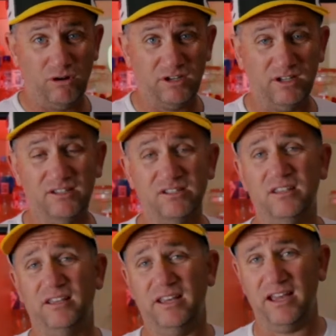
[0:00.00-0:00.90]
Oculus.
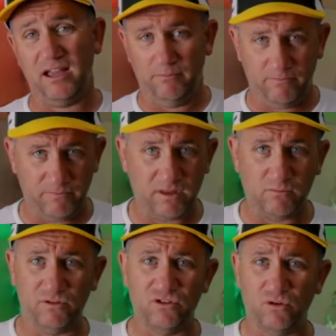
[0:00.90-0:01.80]

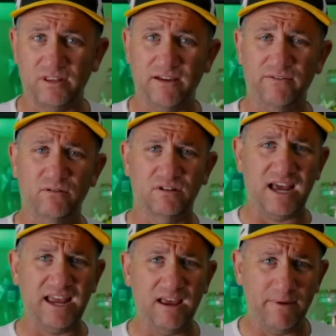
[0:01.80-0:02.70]
We talked the other
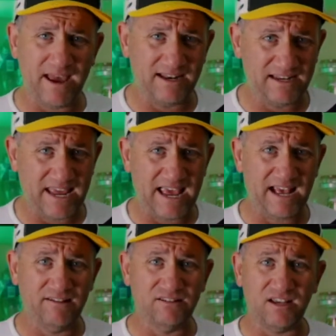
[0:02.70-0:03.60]
day about
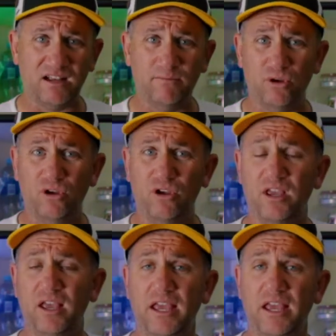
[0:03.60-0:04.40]
how Zuckerberg